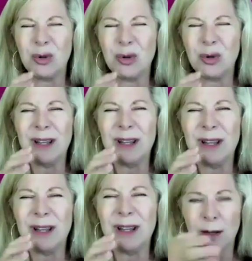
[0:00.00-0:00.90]
Are you
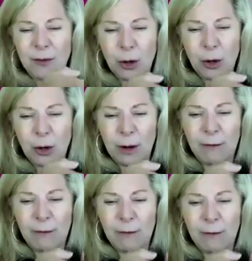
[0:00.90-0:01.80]
like because if
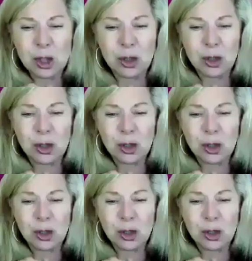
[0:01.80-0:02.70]
they're in a certain
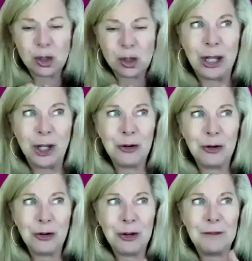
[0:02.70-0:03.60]
stage
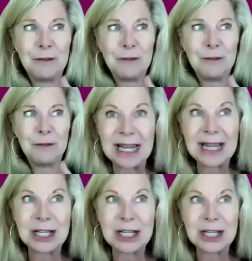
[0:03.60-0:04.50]
and you're inviting, it's
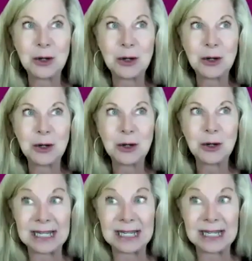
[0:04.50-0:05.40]
kind of like going on a
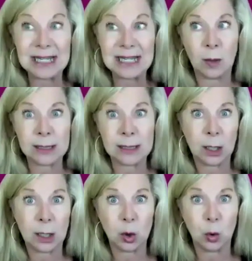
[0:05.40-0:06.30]
date and he wants
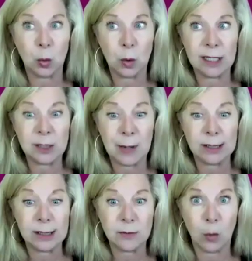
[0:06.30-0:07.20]
to take you to his
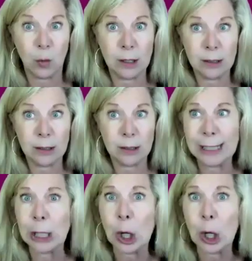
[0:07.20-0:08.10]
parents for
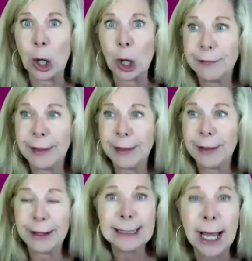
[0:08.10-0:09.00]
dinner
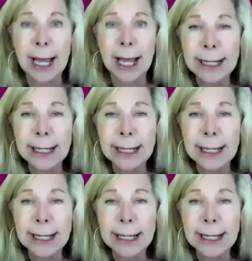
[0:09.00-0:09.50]
the next night.